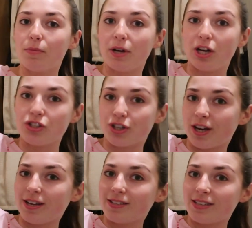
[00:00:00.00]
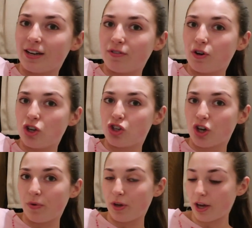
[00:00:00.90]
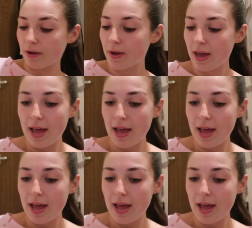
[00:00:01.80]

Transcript: purchase and I thought I'd show you.